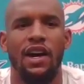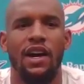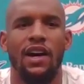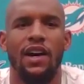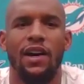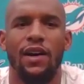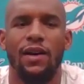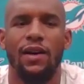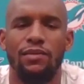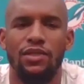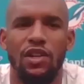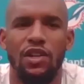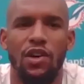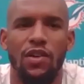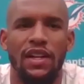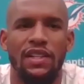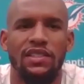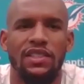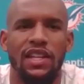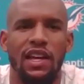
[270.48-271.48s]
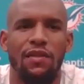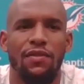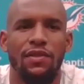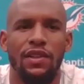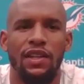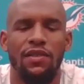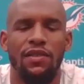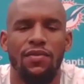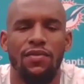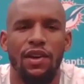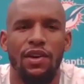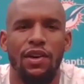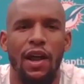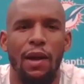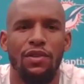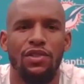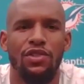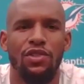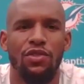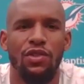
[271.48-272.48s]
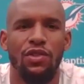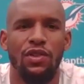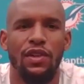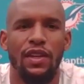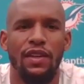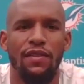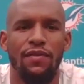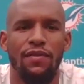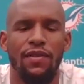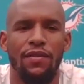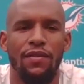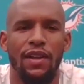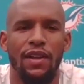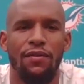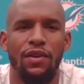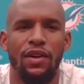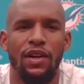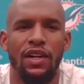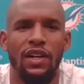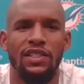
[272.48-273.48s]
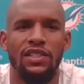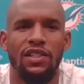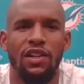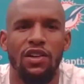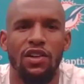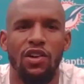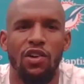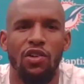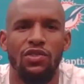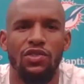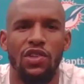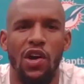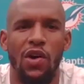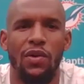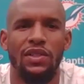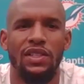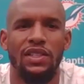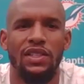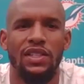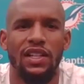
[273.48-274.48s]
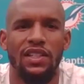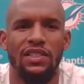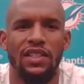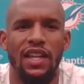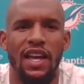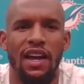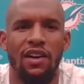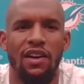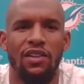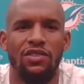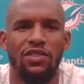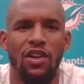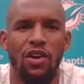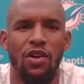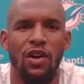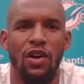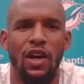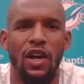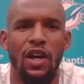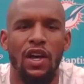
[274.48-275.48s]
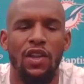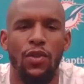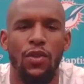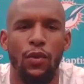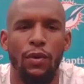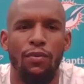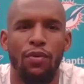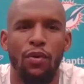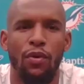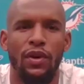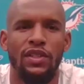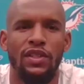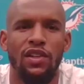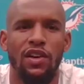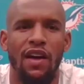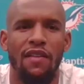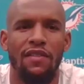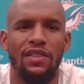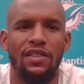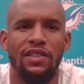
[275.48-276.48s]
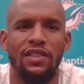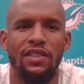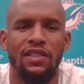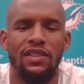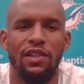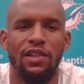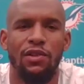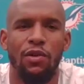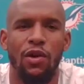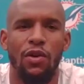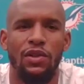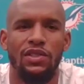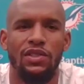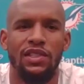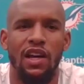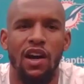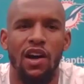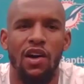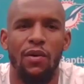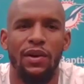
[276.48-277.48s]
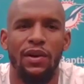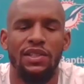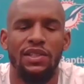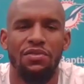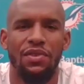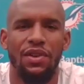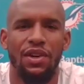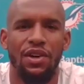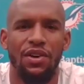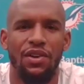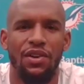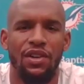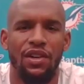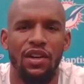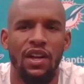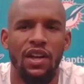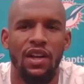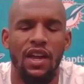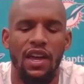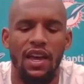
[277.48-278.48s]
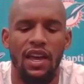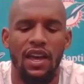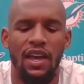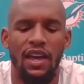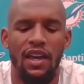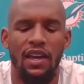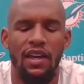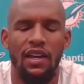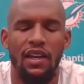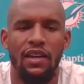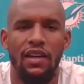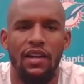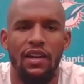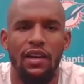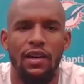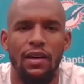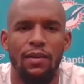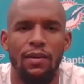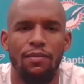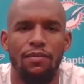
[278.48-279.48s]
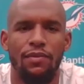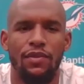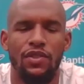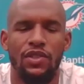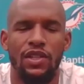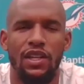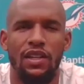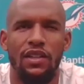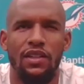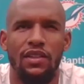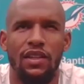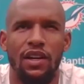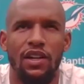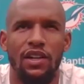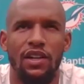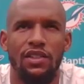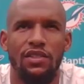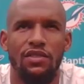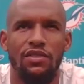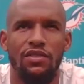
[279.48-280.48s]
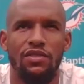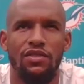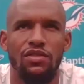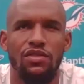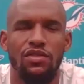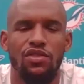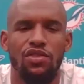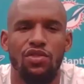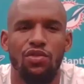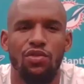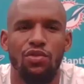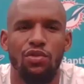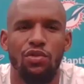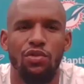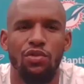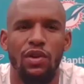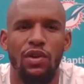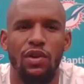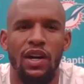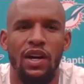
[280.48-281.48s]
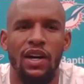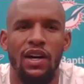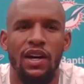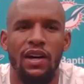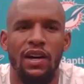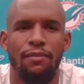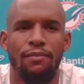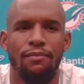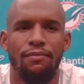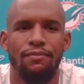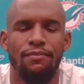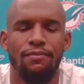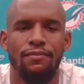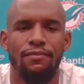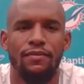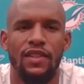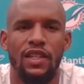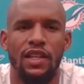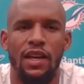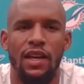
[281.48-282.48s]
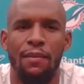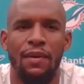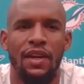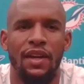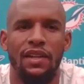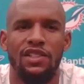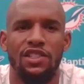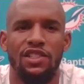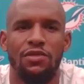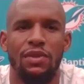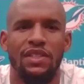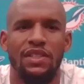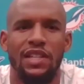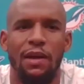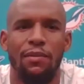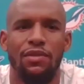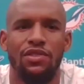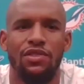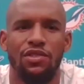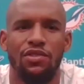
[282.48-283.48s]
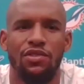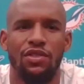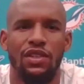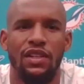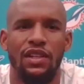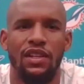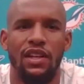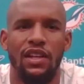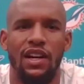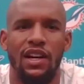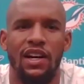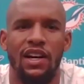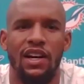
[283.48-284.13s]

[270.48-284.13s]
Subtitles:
So that's definitely a failed opportunity. Like for us, our goal is always a touchdown. So 3 points are obviously zero is always a failure. And you said the third and two, I mean, just missed opportunity.